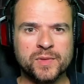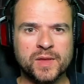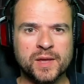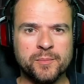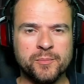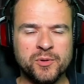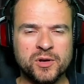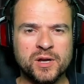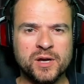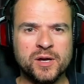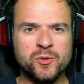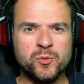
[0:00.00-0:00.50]

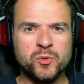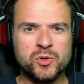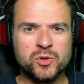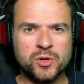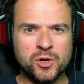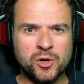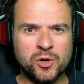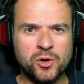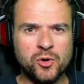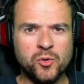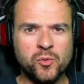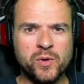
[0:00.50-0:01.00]
But I would
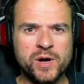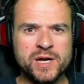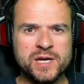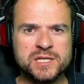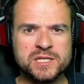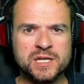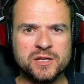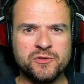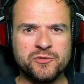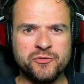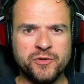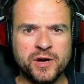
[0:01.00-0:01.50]
always
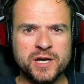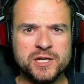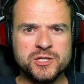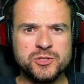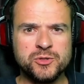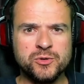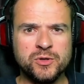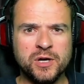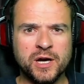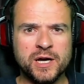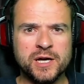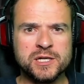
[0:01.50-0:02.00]
advise
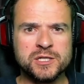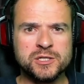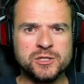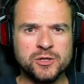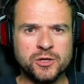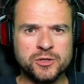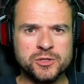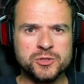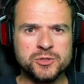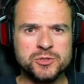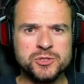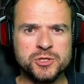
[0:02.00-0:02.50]
you guys
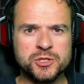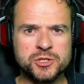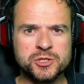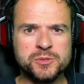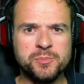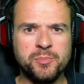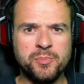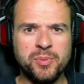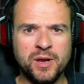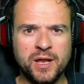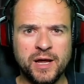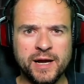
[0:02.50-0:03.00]
not to
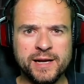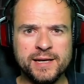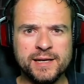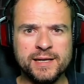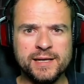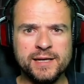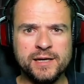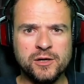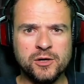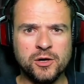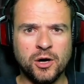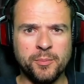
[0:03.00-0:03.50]
just
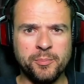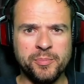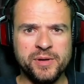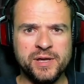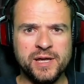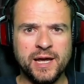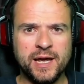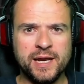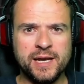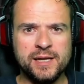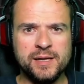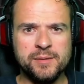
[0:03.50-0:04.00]
blindly
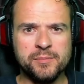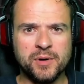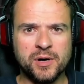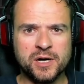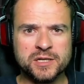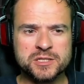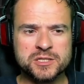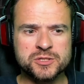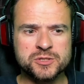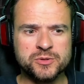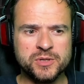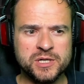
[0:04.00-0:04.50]
copy any
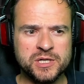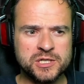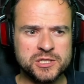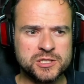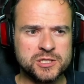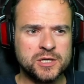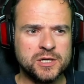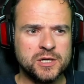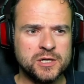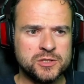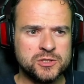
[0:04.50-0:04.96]
masteries.